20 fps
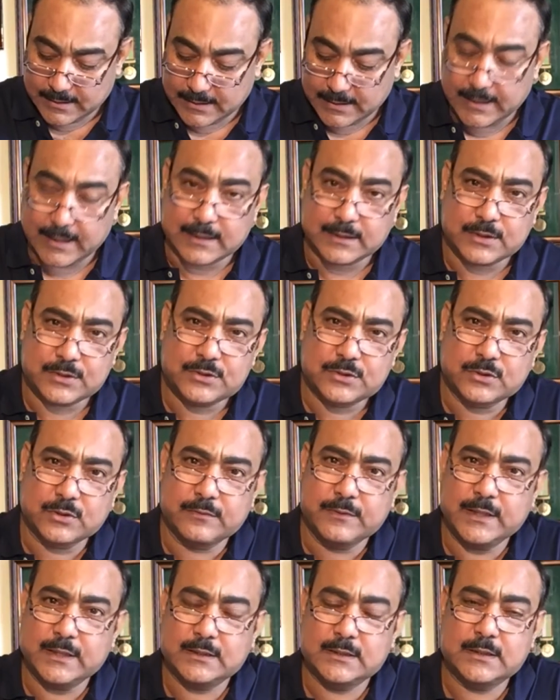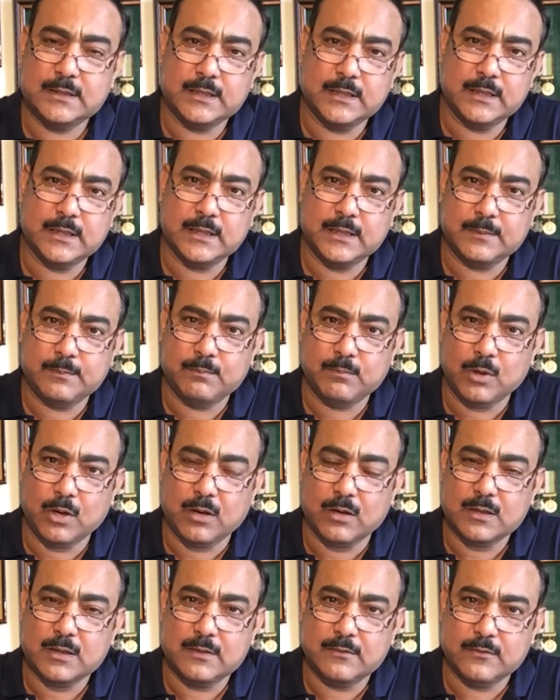and the Soviet
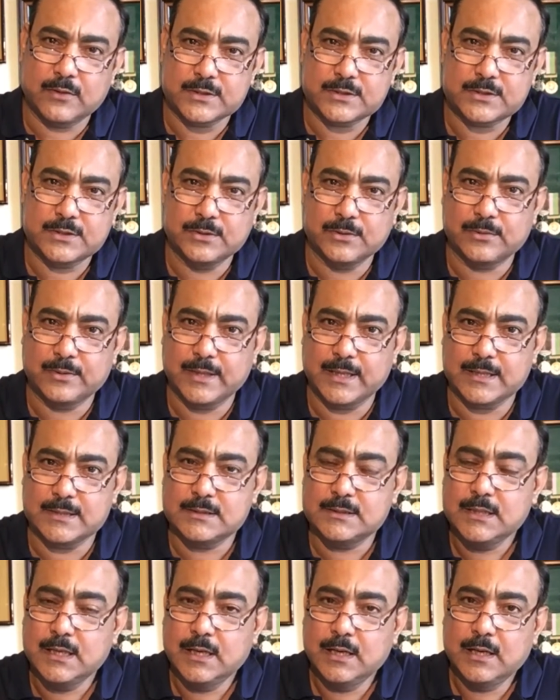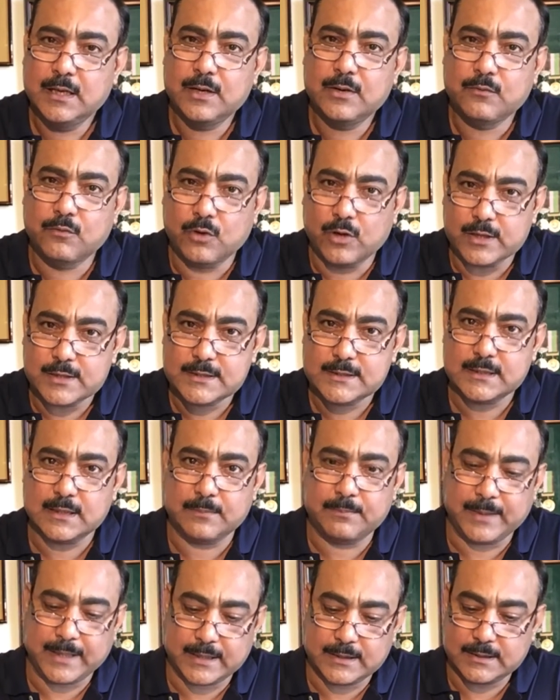bloc was known as Warsaw
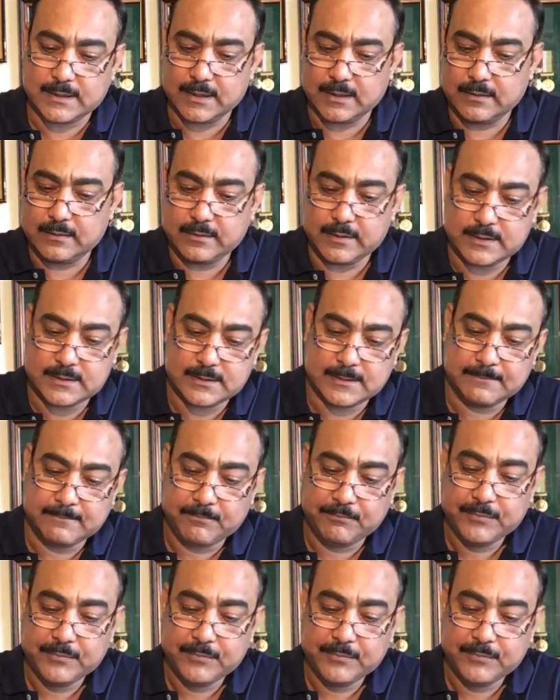Pact countries.